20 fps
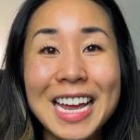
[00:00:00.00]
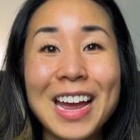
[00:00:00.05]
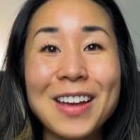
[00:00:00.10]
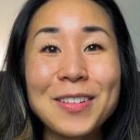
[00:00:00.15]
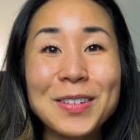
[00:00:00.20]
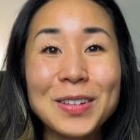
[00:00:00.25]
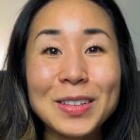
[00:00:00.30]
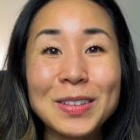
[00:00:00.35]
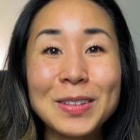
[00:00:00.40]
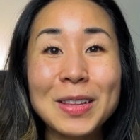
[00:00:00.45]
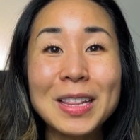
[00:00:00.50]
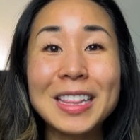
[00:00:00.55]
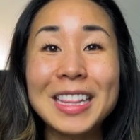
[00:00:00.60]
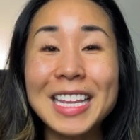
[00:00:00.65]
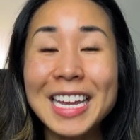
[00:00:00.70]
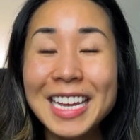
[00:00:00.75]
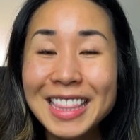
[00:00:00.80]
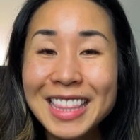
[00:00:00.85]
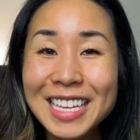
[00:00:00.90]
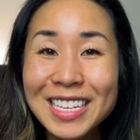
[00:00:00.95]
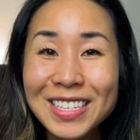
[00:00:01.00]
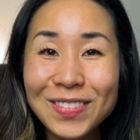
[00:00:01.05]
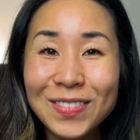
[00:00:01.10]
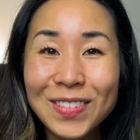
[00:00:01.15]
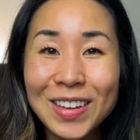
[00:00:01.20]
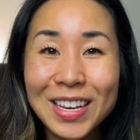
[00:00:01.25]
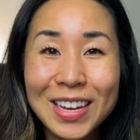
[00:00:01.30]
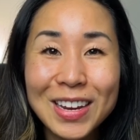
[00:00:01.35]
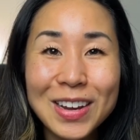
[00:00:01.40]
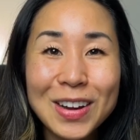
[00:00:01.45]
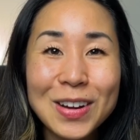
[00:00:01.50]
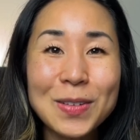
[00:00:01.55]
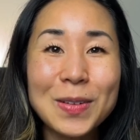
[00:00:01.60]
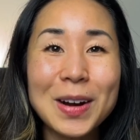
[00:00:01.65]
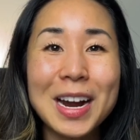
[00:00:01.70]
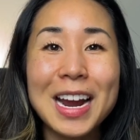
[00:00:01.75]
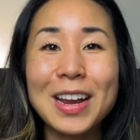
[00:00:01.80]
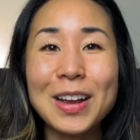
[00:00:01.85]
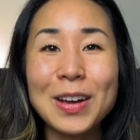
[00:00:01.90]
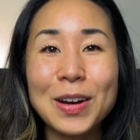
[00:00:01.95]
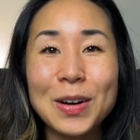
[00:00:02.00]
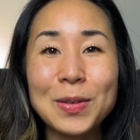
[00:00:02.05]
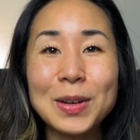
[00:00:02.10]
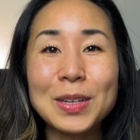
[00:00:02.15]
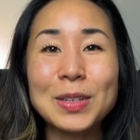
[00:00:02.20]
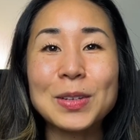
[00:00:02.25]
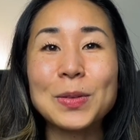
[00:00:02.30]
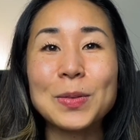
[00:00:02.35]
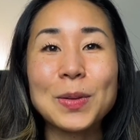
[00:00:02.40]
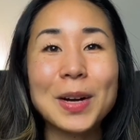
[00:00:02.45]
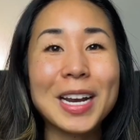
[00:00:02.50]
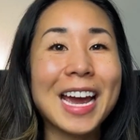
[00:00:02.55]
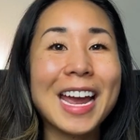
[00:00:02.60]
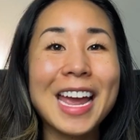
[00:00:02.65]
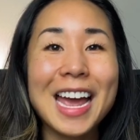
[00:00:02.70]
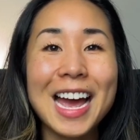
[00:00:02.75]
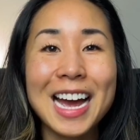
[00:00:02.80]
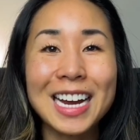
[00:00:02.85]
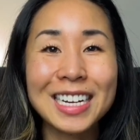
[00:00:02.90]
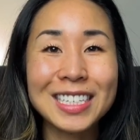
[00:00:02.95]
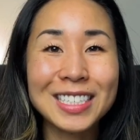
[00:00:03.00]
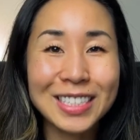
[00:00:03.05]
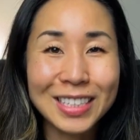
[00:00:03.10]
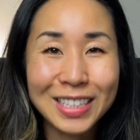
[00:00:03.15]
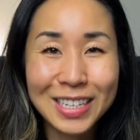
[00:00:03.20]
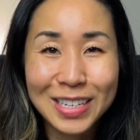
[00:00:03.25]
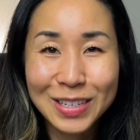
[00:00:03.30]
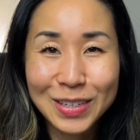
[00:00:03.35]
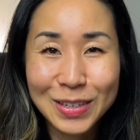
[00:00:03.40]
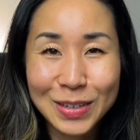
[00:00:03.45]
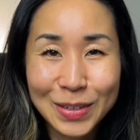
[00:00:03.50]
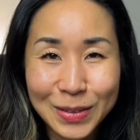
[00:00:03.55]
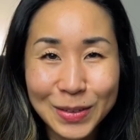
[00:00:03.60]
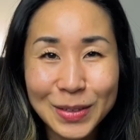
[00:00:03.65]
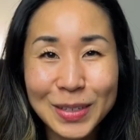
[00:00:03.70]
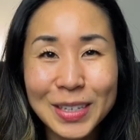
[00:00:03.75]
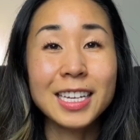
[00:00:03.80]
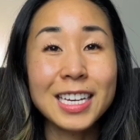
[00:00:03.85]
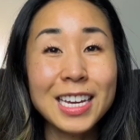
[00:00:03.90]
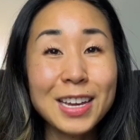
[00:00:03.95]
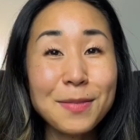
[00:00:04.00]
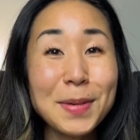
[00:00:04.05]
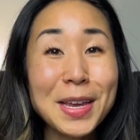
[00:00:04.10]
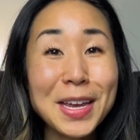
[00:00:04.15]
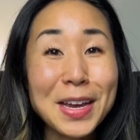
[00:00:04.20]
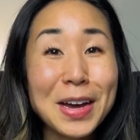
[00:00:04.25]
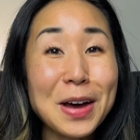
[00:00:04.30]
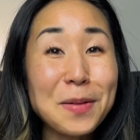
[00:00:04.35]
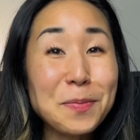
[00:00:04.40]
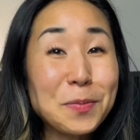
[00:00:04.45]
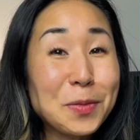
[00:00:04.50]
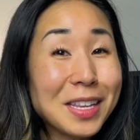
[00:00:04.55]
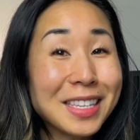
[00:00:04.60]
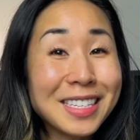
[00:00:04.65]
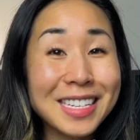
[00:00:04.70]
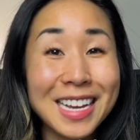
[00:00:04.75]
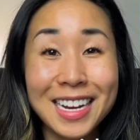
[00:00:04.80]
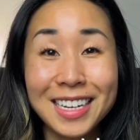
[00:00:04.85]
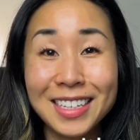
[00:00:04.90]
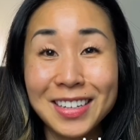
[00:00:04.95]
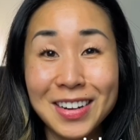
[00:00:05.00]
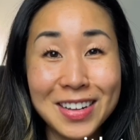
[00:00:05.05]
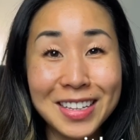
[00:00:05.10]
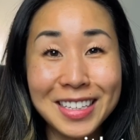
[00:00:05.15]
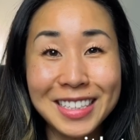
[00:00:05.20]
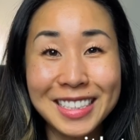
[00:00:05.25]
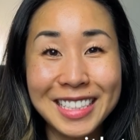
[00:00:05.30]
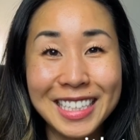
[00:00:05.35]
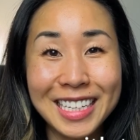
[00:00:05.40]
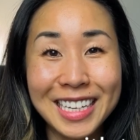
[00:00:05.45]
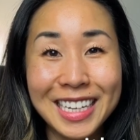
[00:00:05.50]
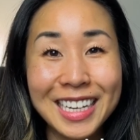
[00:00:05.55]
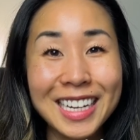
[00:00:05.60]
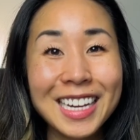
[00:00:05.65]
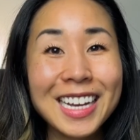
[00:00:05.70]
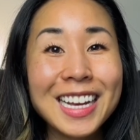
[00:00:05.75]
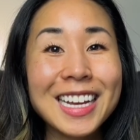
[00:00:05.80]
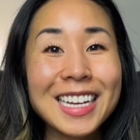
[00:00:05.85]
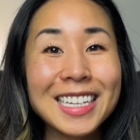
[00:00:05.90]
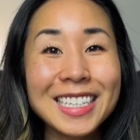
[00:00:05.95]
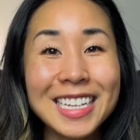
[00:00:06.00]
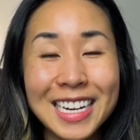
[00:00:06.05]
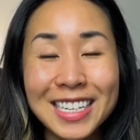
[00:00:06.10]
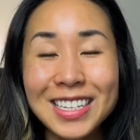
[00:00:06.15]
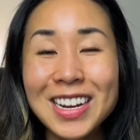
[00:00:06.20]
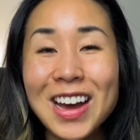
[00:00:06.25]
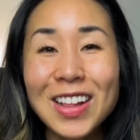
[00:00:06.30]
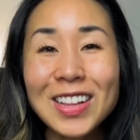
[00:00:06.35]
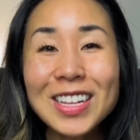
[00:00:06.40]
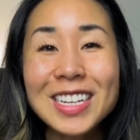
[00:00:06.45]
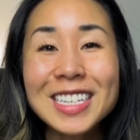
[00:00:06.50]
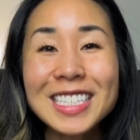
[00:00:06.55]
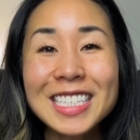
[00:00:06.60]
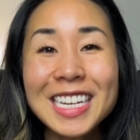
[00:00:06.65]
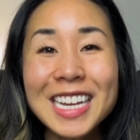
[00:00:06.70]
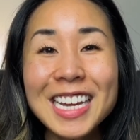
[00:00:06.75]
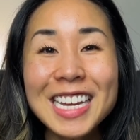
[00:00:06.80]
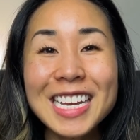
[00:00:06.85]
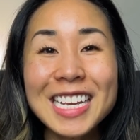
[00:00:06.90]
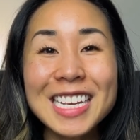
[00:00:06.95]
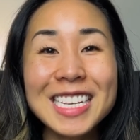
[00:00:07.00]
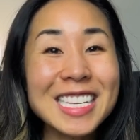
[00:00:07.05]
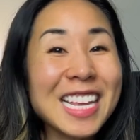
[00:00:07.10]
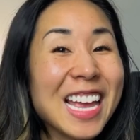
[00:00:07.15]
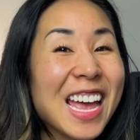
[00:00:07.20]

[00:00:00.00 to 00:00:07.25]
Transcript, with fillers: I will link this video where I go into what I actually do. Keeping up with technology. Technology is